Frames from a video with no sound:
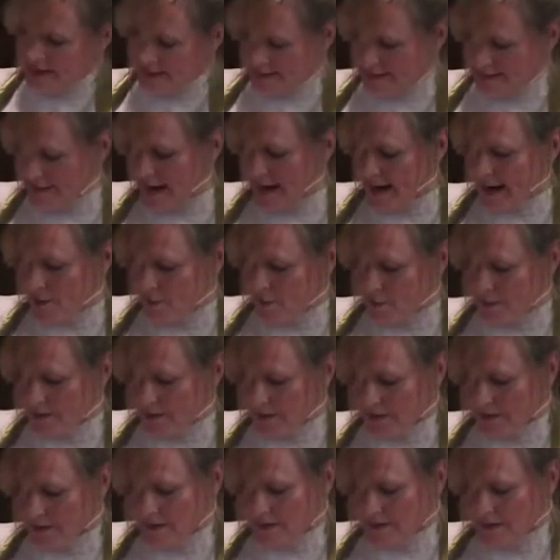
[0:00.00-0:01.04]
and doubt.
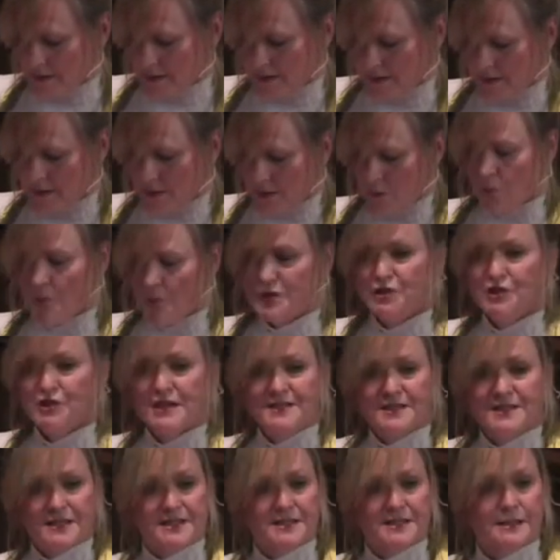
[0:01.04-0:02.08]
When
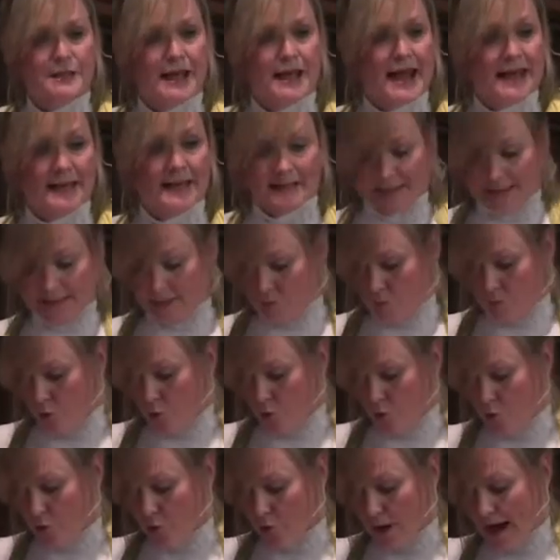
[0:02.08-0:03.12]
Jesus landed,
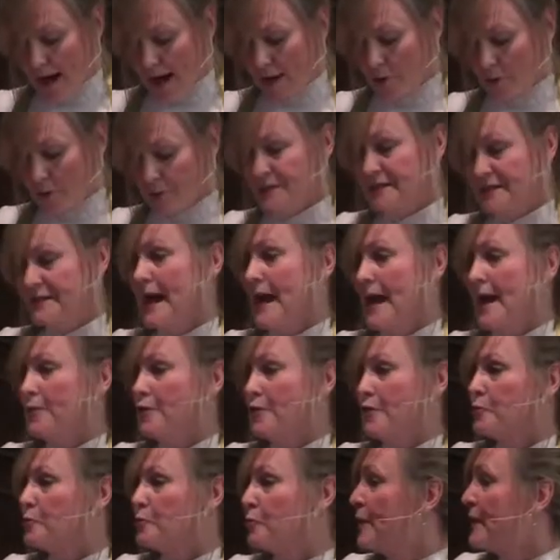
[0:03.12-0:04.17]
more crowds
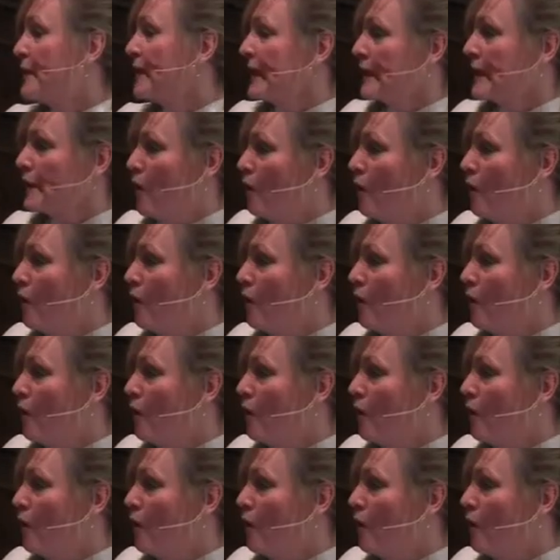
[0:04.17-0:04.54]
gathered, bringing